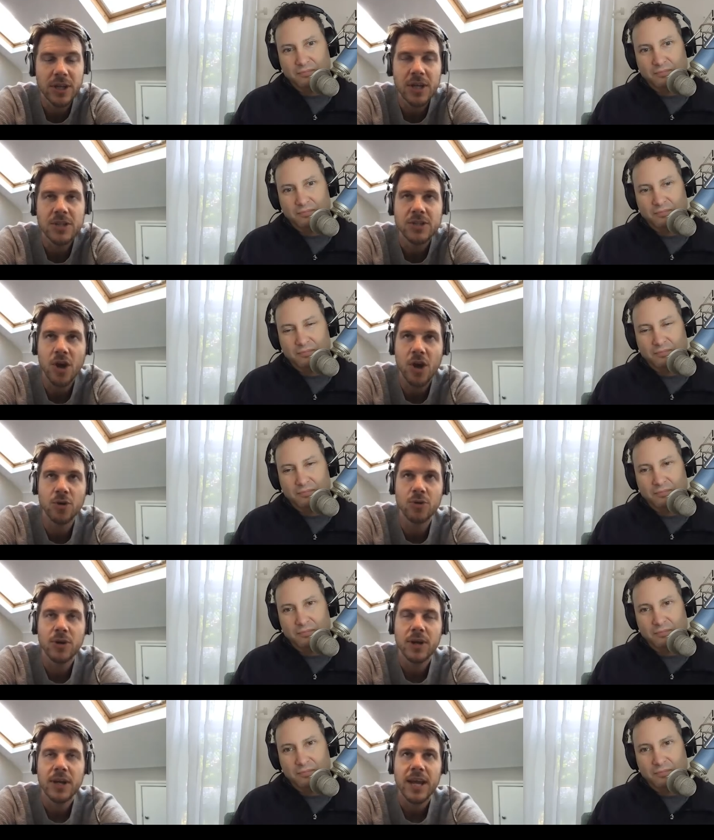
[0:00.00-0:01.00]
Speaker 1: So
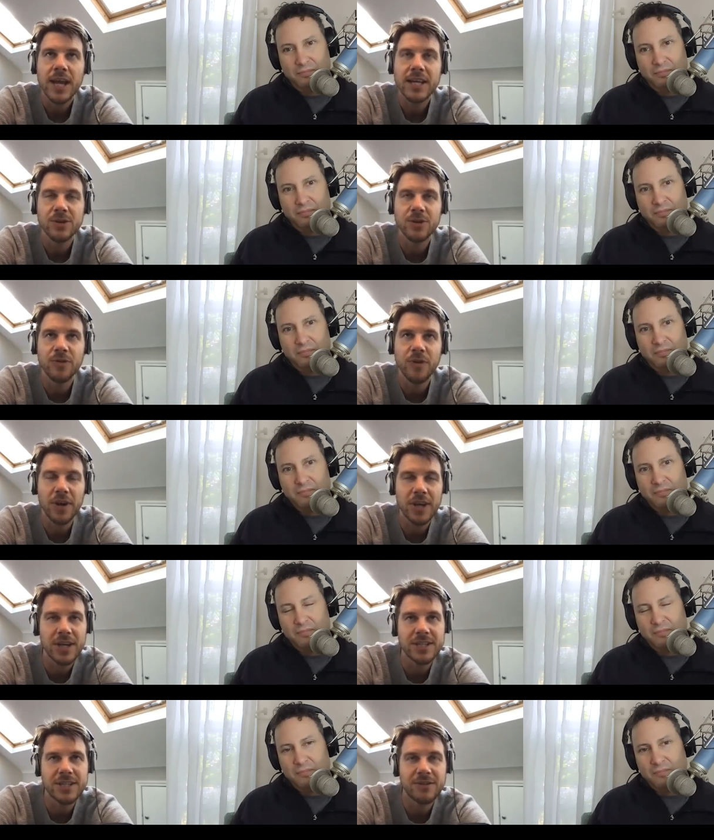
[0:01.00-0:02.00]
it's all very
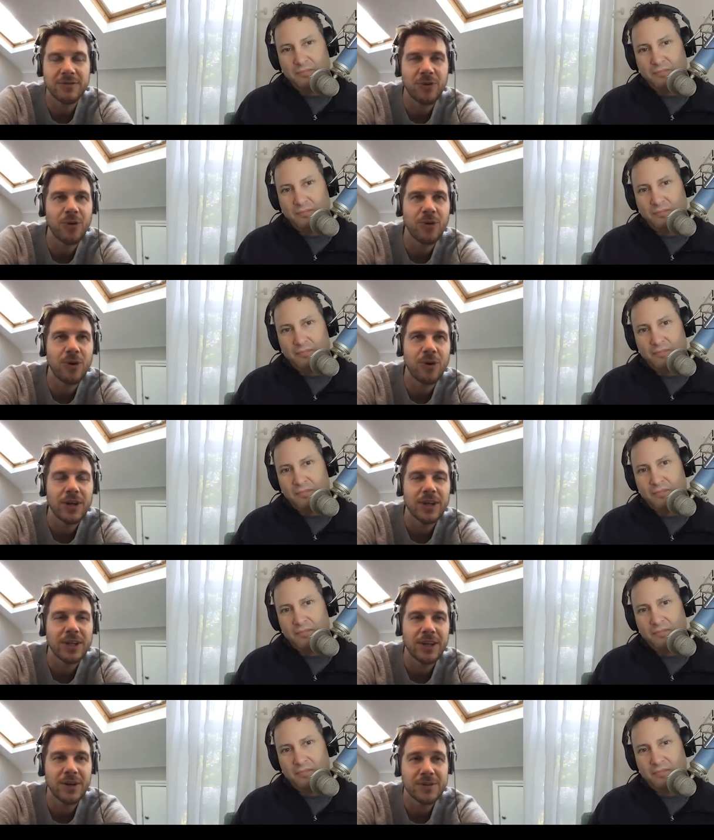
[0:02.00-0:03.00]
easy for,
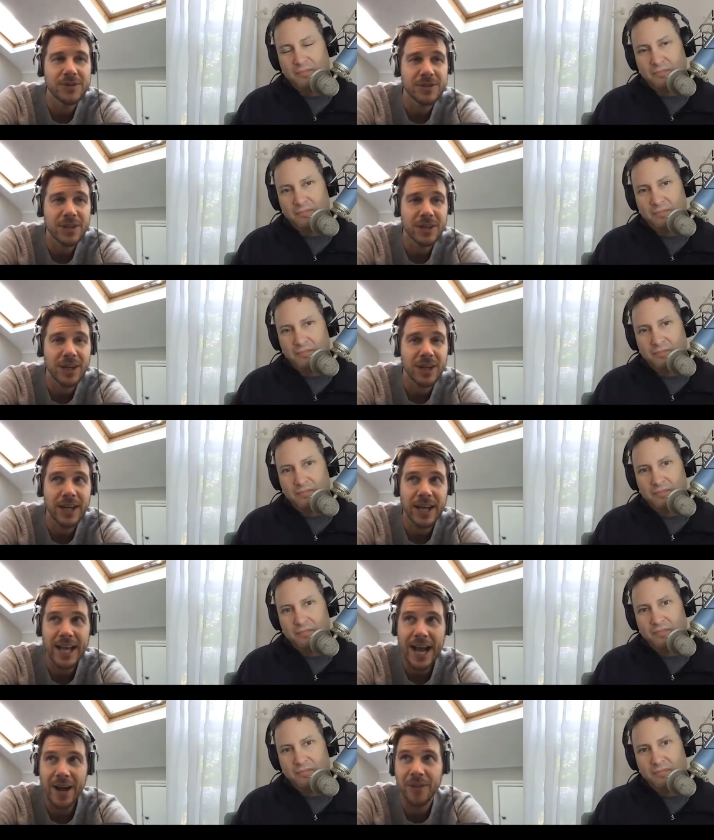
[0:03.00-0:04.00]
a slightly
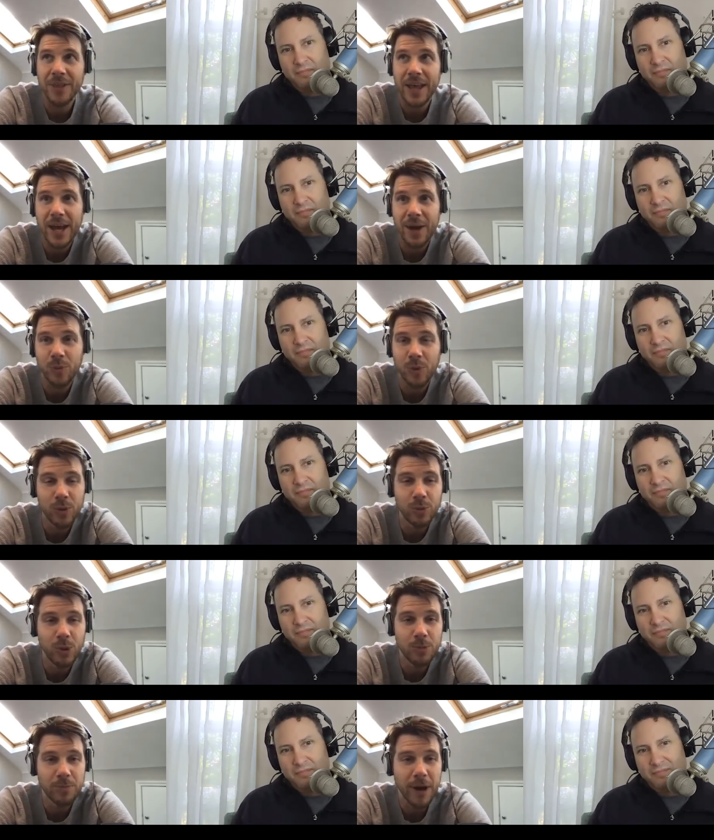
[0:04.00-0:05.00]
out there
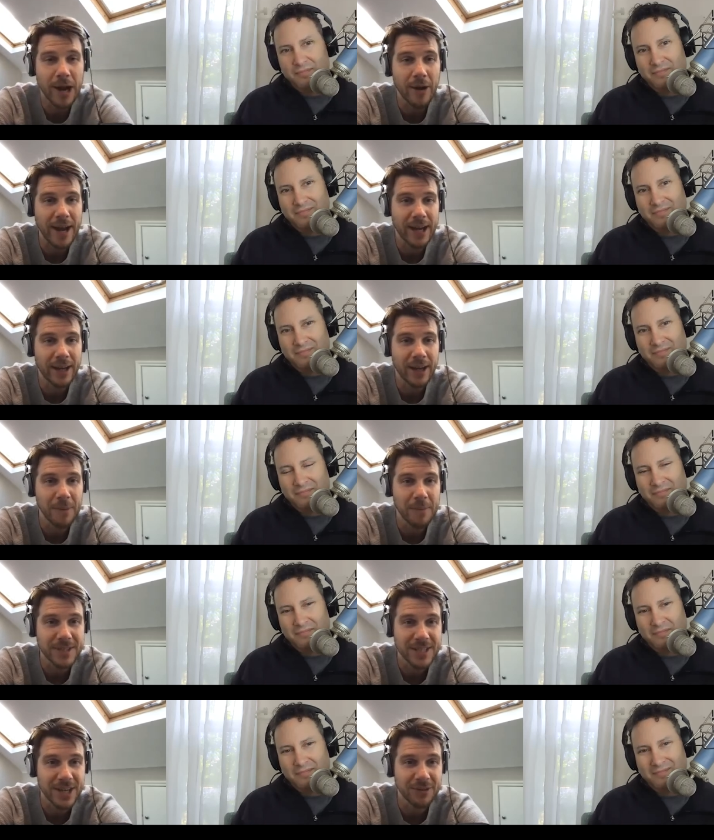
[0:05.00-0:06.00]
woo-woo biohacker like
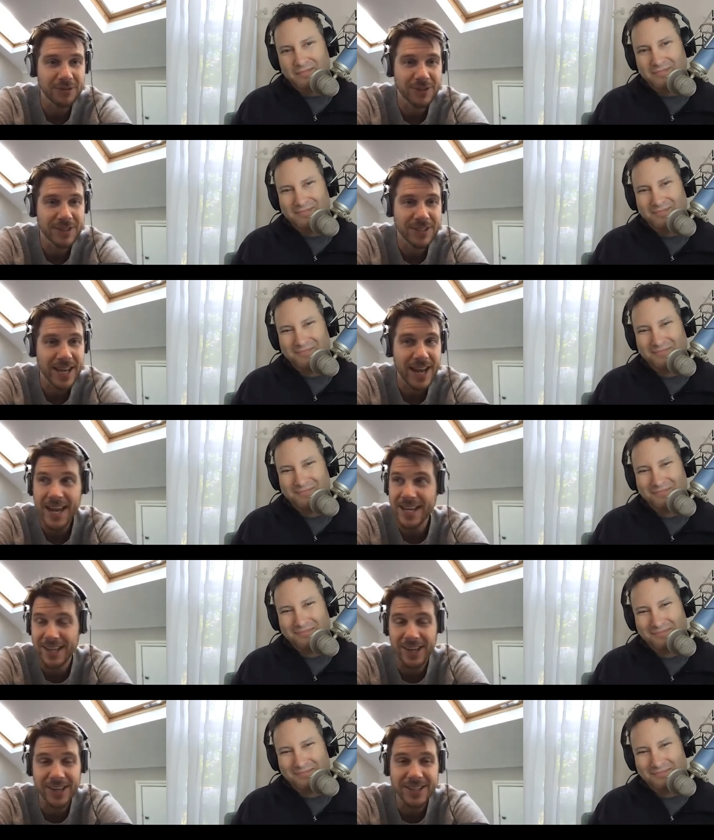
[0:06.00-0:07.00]
myself to say, hey,
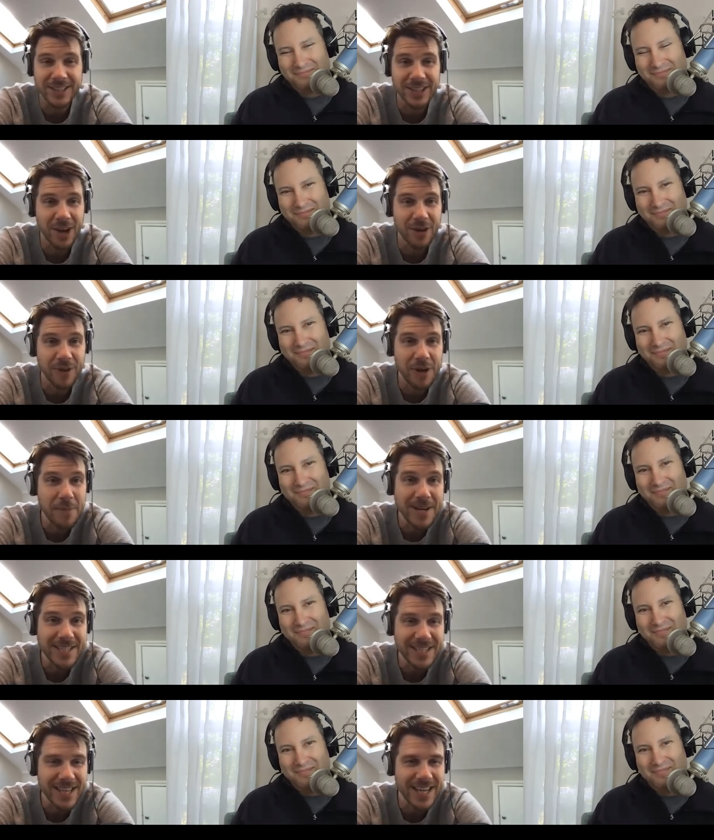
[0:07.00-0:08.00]
guys, vitamin
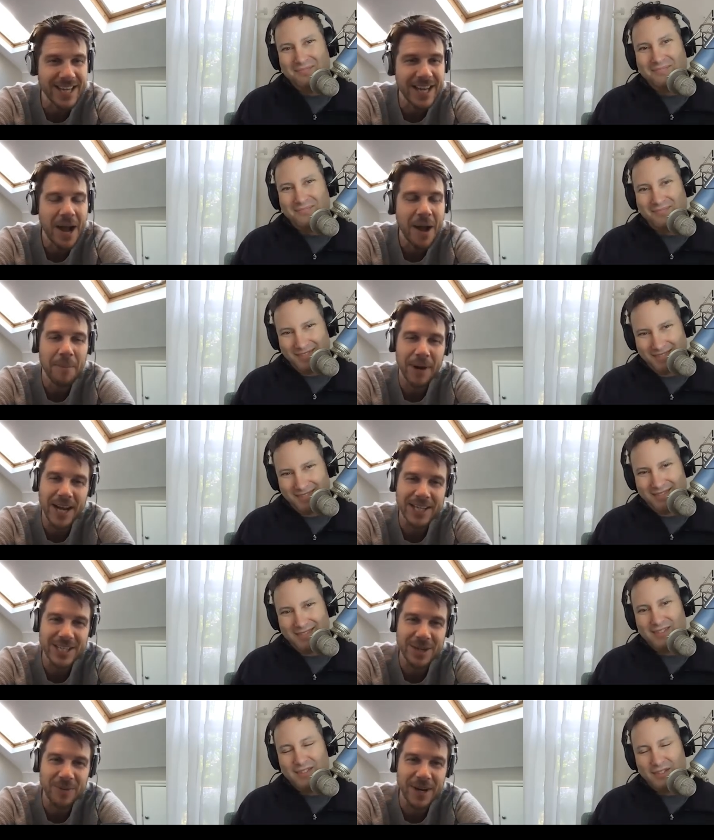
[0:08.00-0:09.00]
C. But
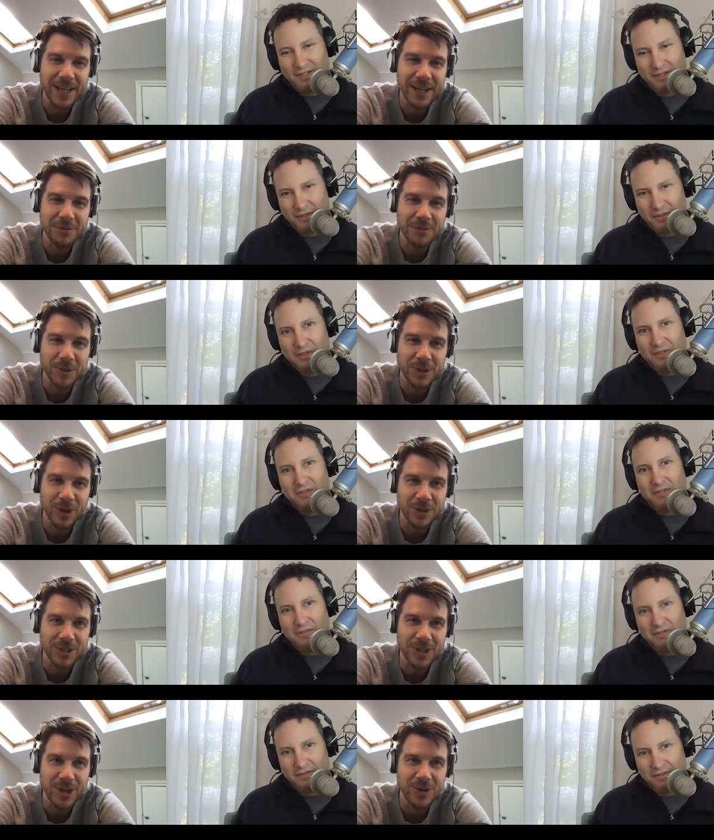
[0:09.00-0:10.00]
actually, when it comes from a
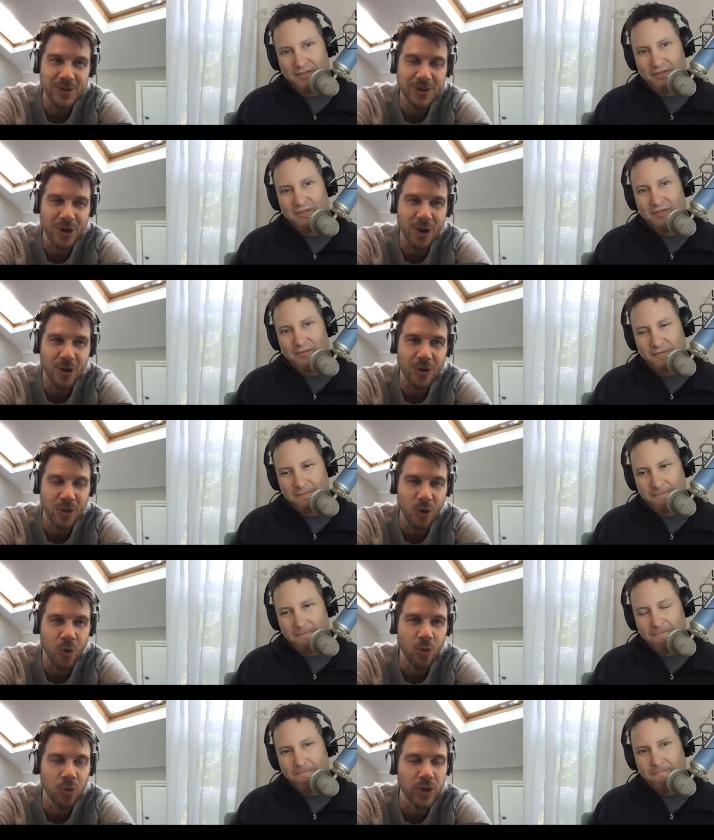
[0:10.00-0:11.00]
doctor who's got
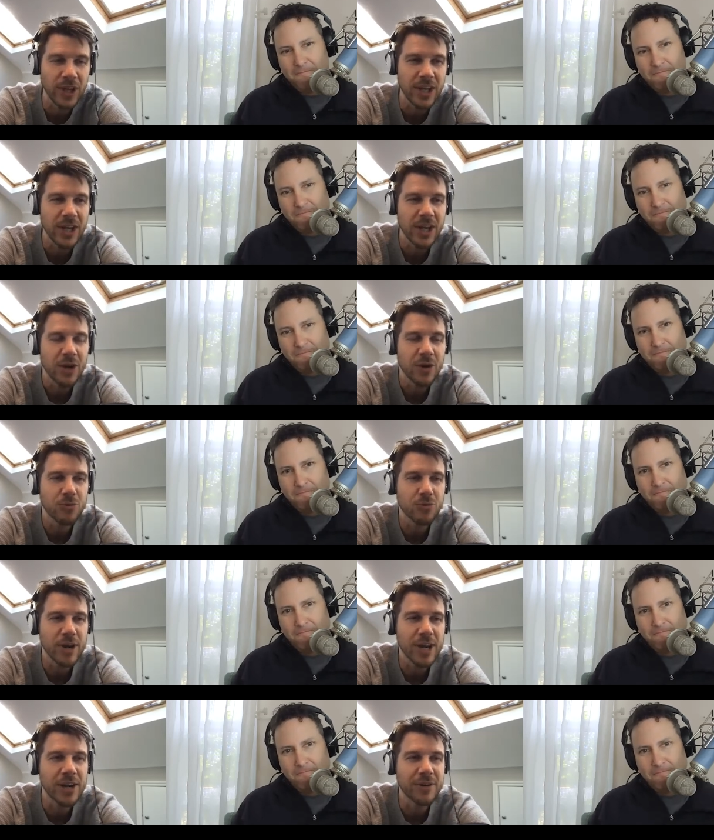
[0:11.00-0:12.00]
all the
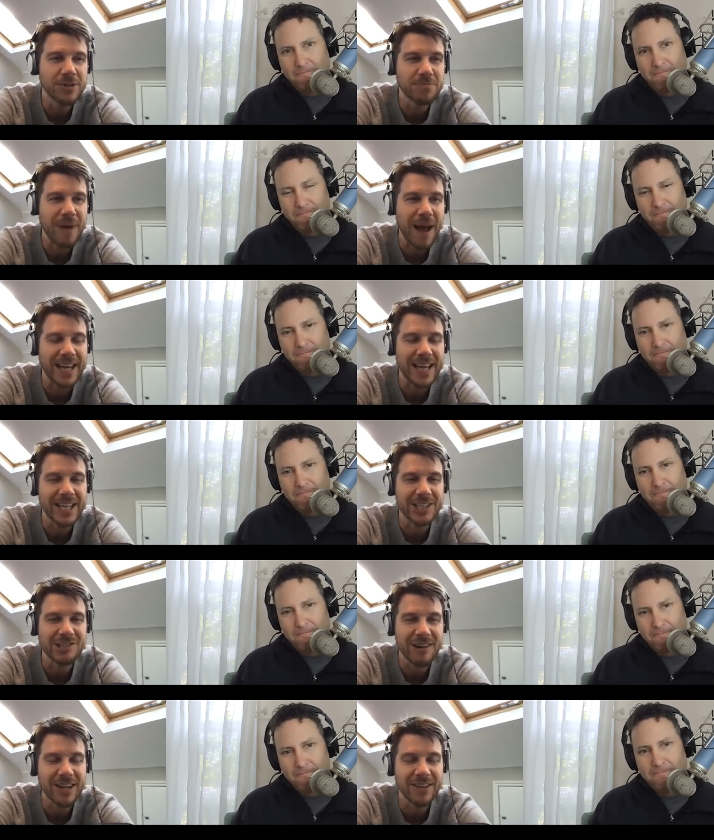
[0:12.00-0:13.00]
rigorous backing and
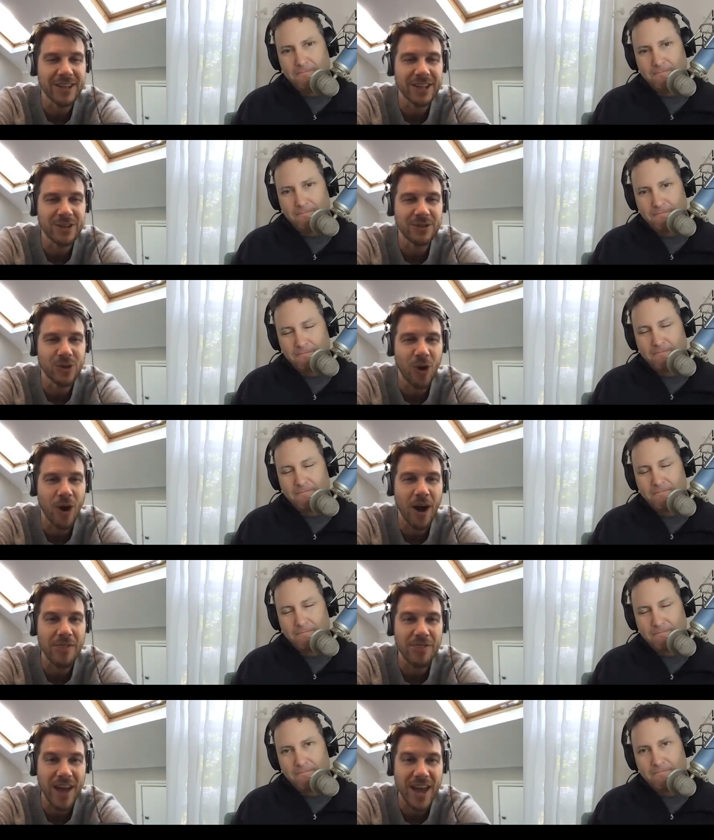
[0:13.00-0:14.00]
training that you've got,
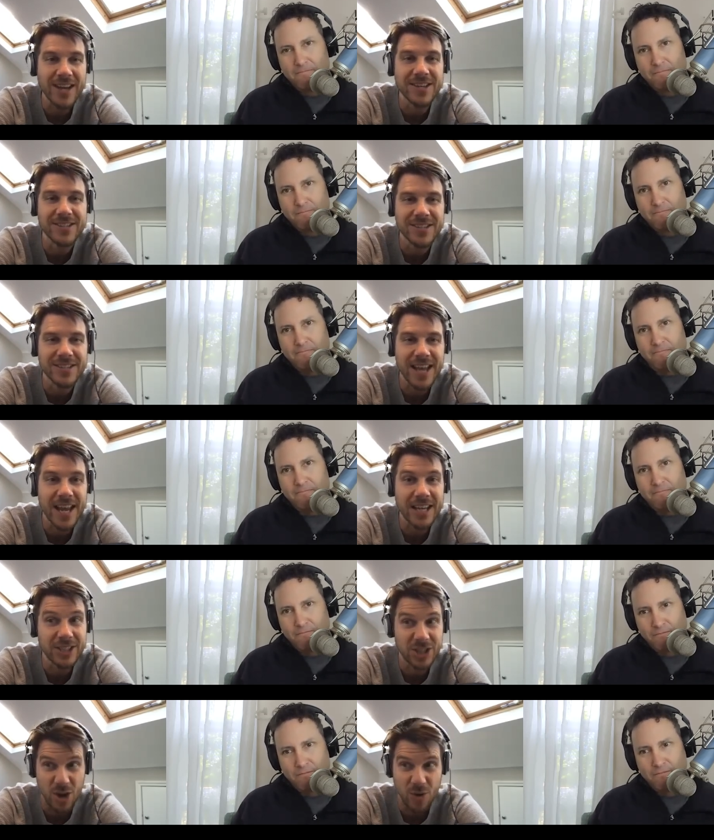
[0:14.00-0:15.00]
and then to say,
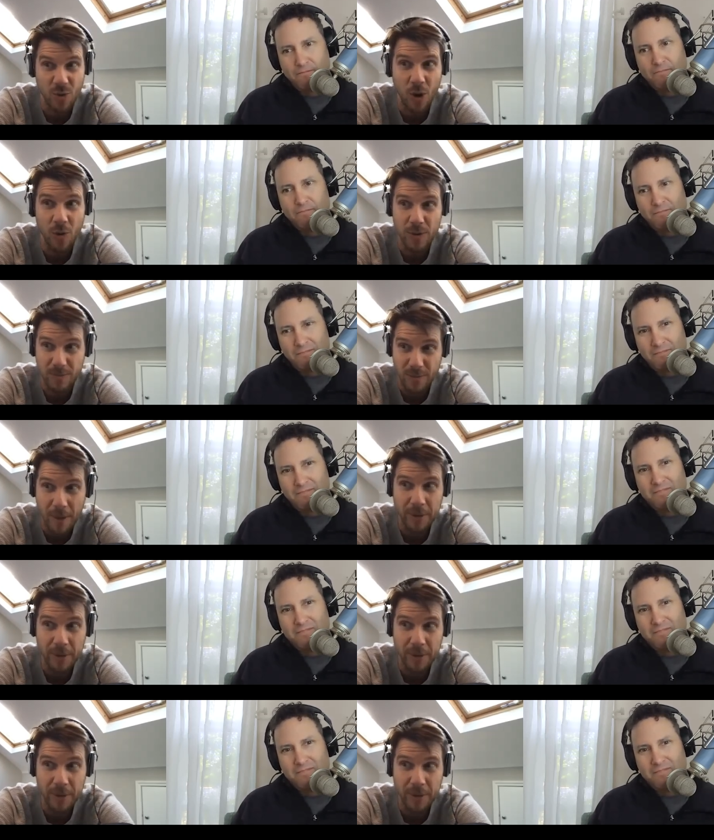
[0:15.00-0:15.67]
do you know what, might be